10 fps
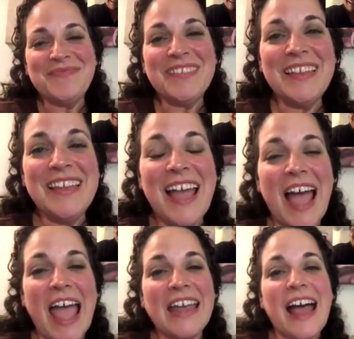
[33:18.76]
Yeah,
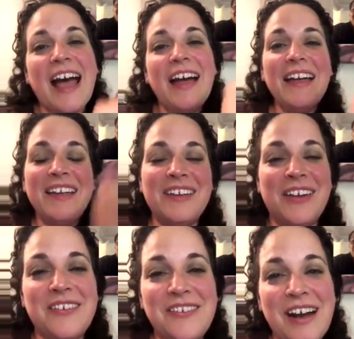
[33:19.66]
and
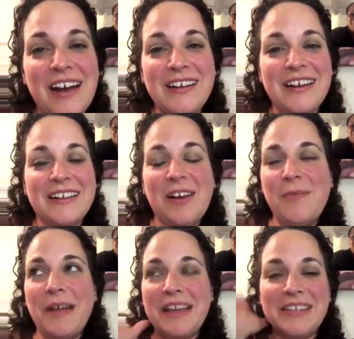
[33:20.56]
on
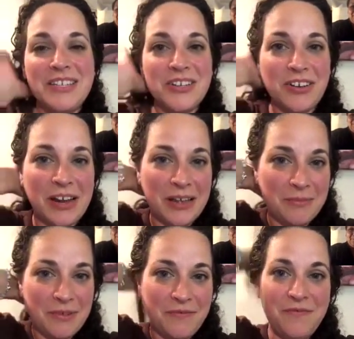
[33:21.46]
my Instagram,
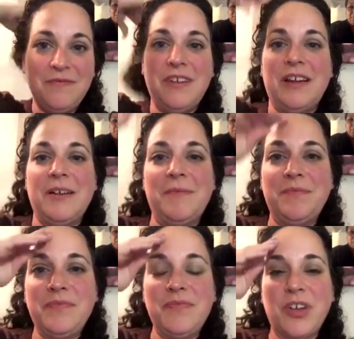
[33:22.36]
if
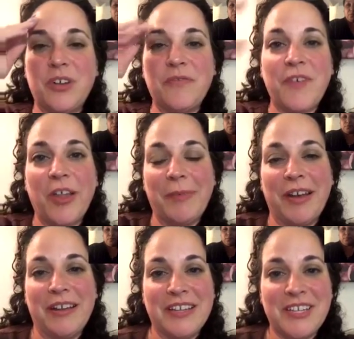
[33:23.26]
y'all don't follow me on
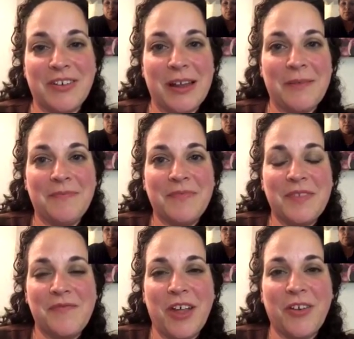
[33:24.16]
Instagram,
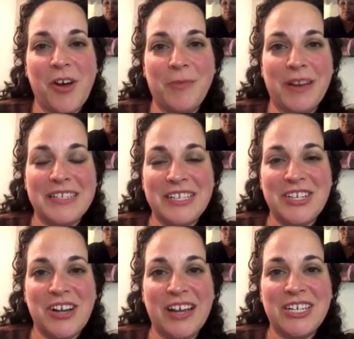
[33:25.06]
follow Harmonizing
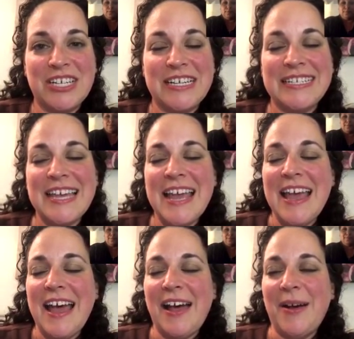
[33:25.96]
Strategies.
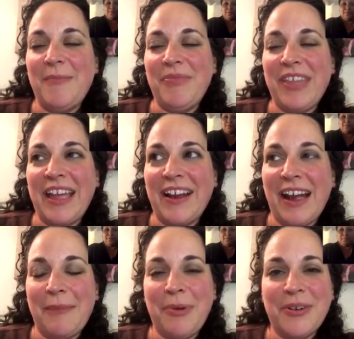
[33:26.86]
There,
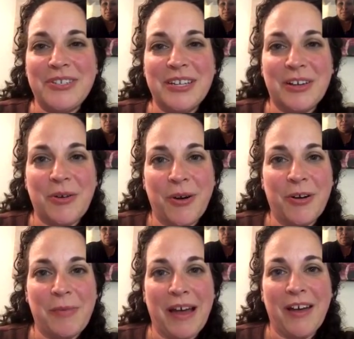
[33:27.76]
I posted a quote
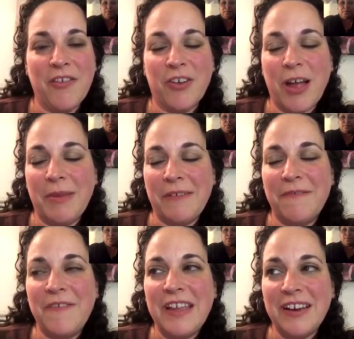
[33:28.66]
about overcoming
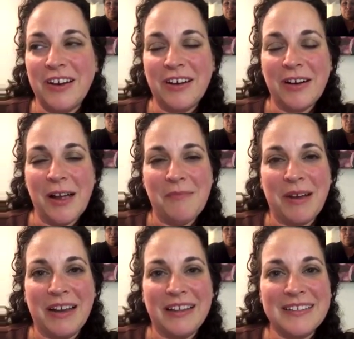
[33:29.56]
fear by
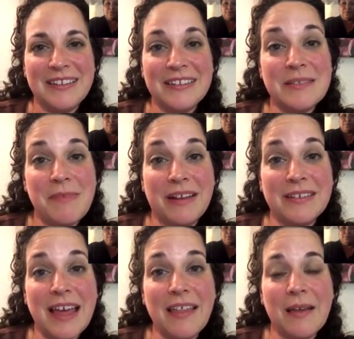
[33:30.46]
Nelson
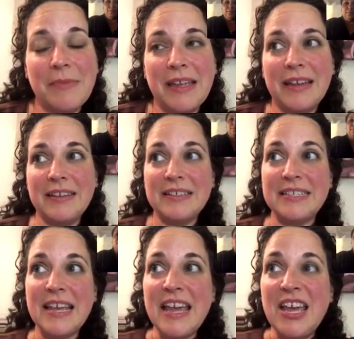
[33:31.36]
Mandela, because,
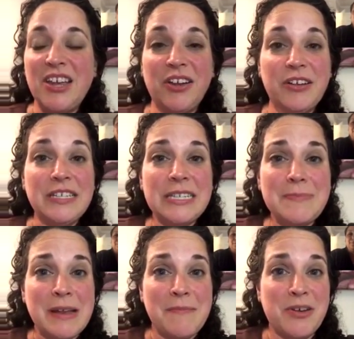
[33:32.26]
you know, this has
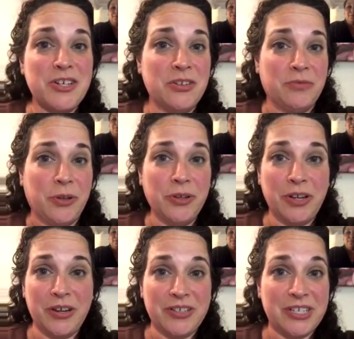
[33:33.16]
been an emotional roller
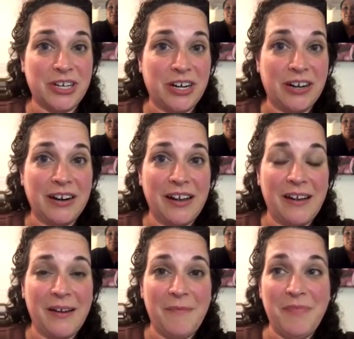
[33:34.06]
coaster.
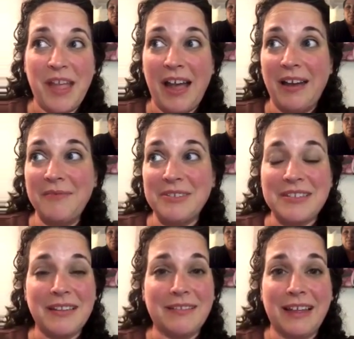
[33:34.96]
I was
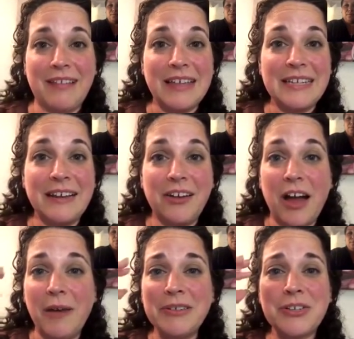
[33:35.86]
like, last night, y'all,
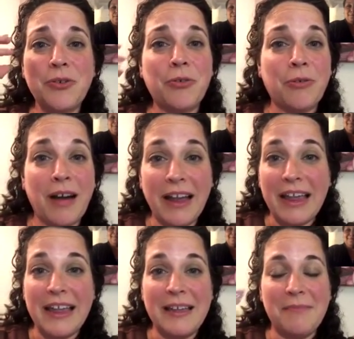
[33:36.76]
I was
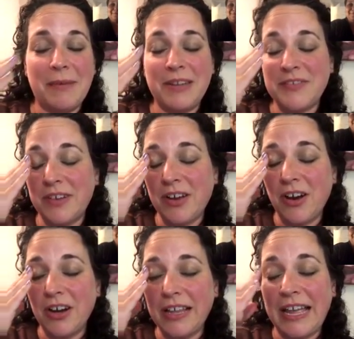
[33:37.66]
crying. My best friend
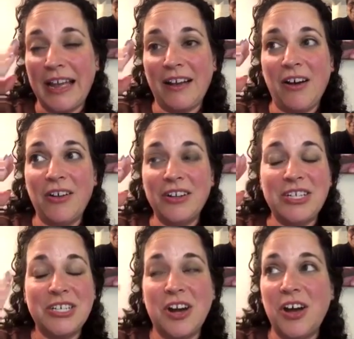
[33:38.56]
Carly,
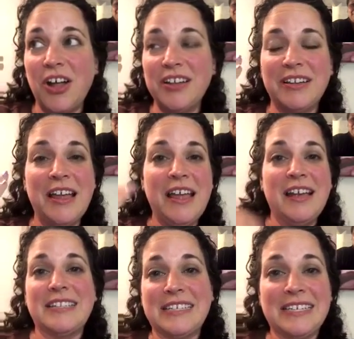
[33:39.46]
she called
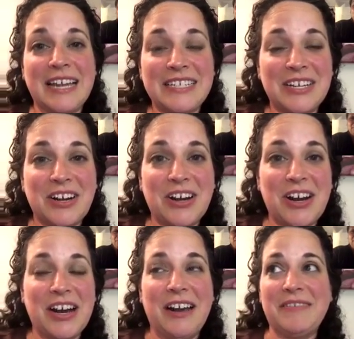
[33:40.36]
because I texted
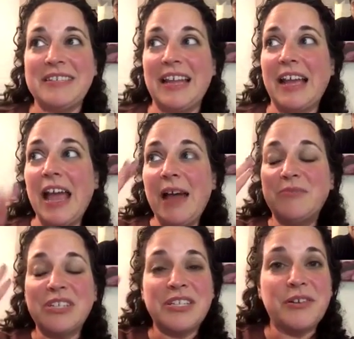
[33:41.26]
her, and I was like,
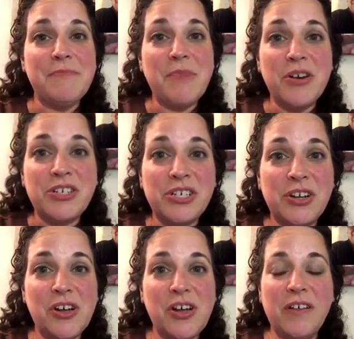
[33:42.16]
just so
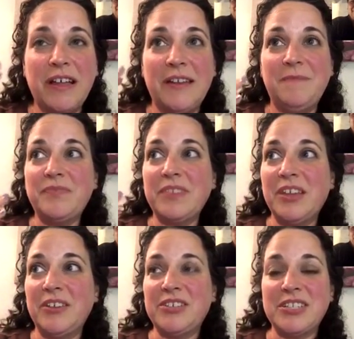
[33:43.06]
emotional, and, you
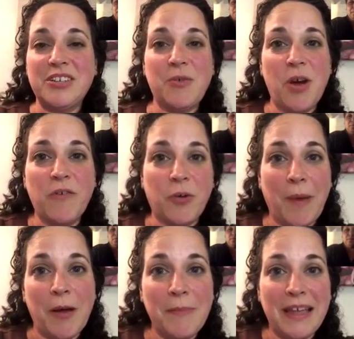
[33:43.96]
know, it's just so
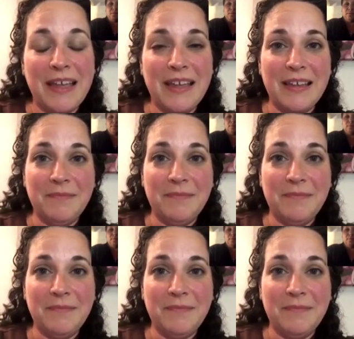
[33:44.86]
overwhelming, and